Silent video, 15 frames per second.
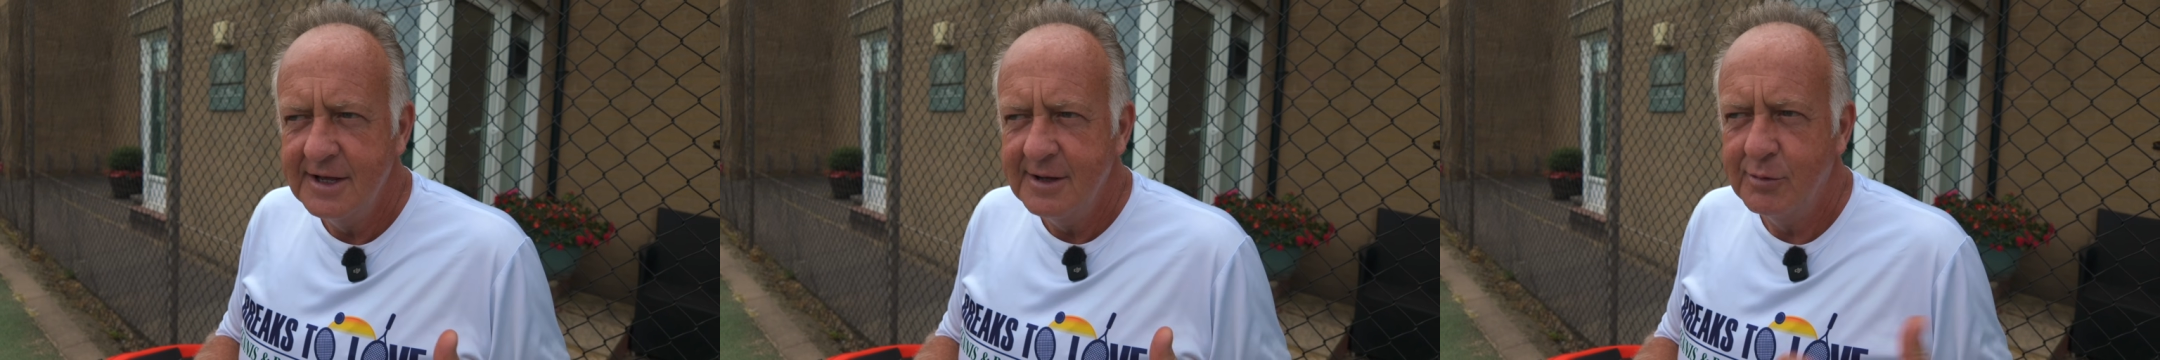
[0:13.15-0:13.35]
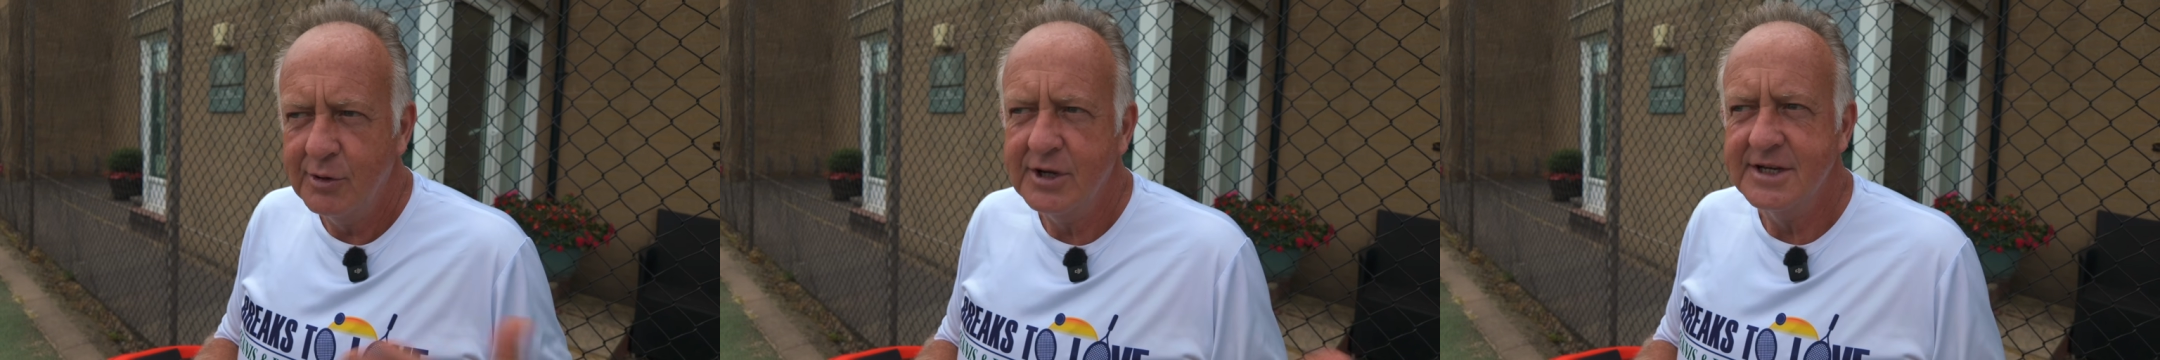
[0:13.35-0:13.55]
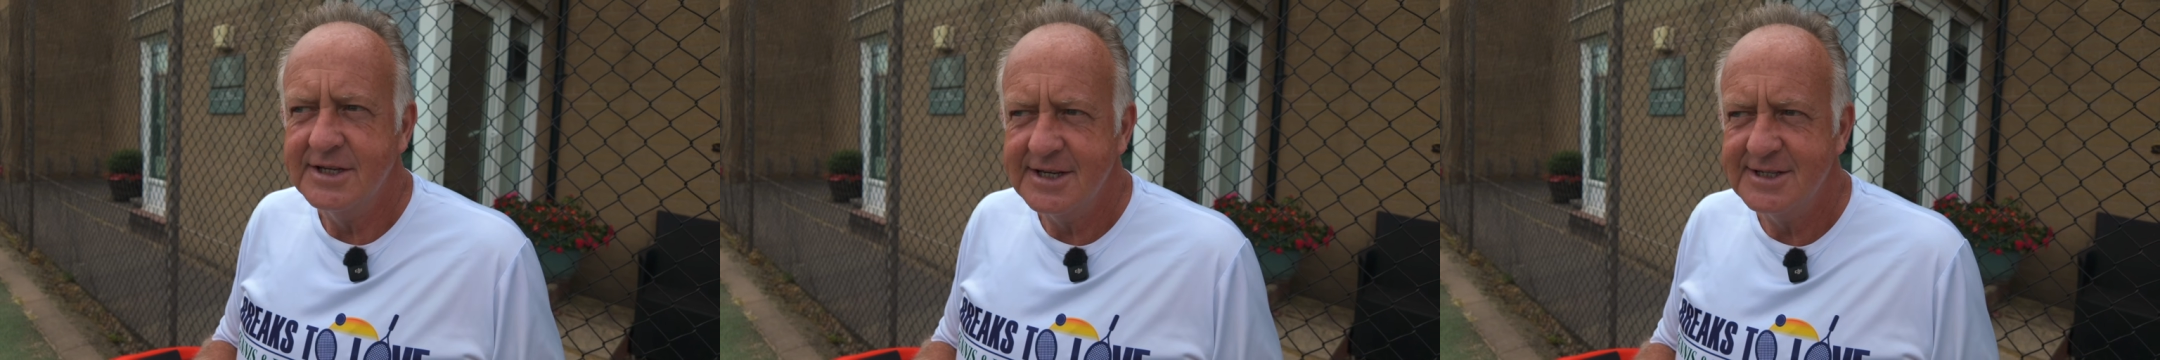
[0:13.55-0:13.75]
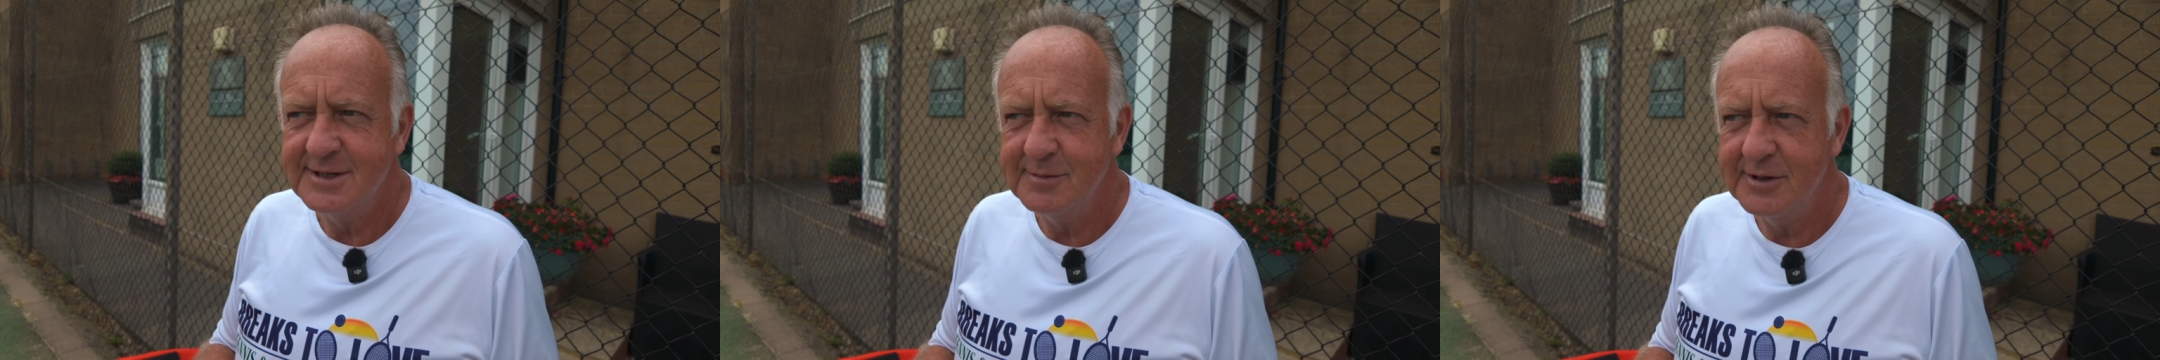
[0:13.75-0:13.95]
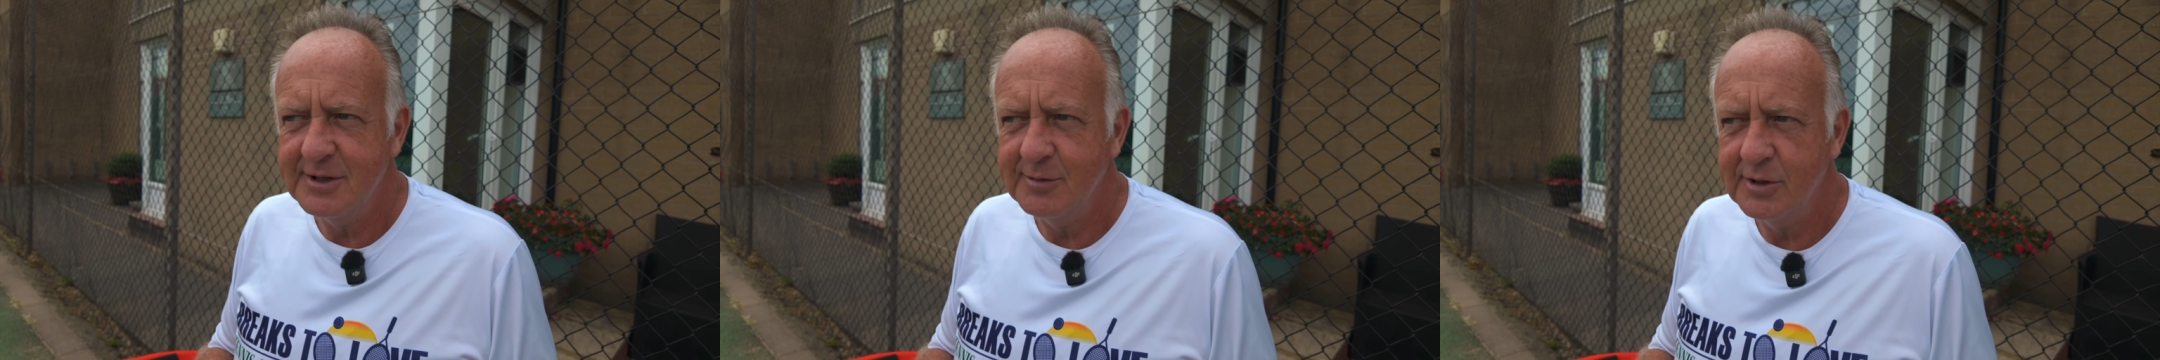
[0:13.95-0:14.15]
booking system
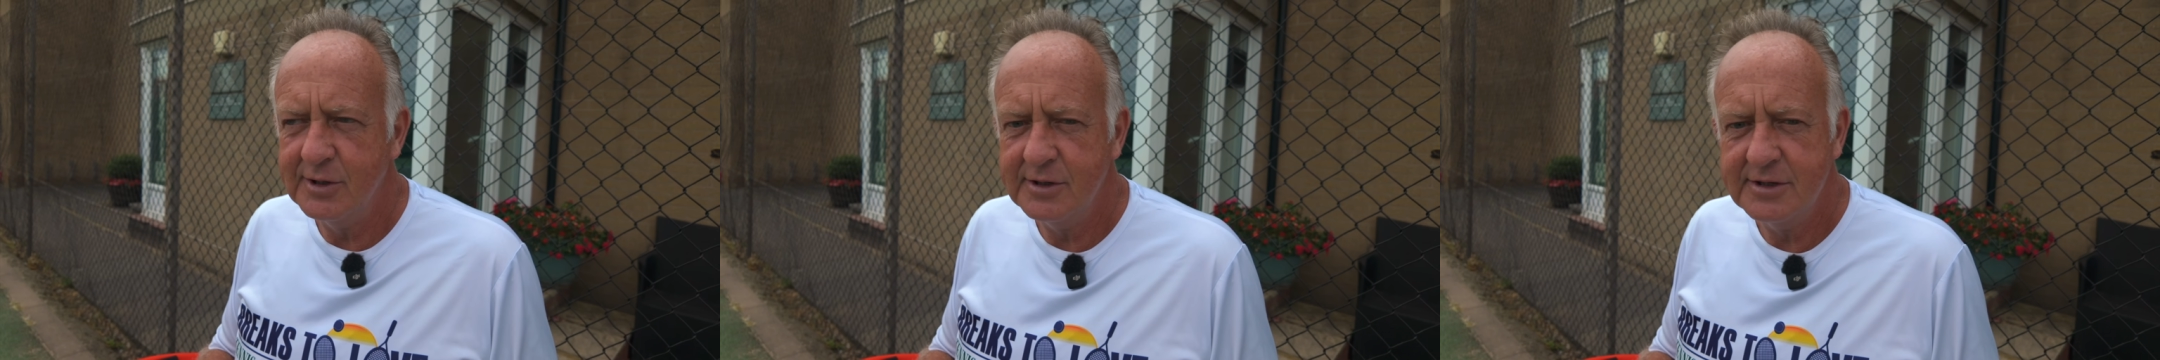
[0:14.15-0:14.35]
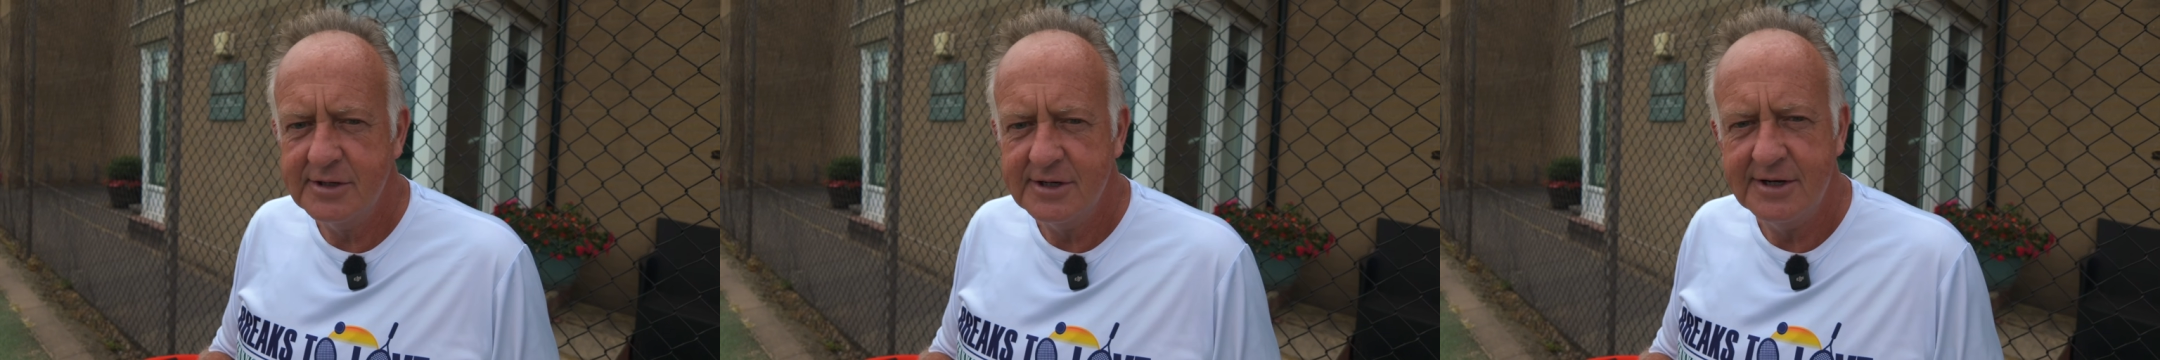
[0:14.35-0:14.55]
in the world,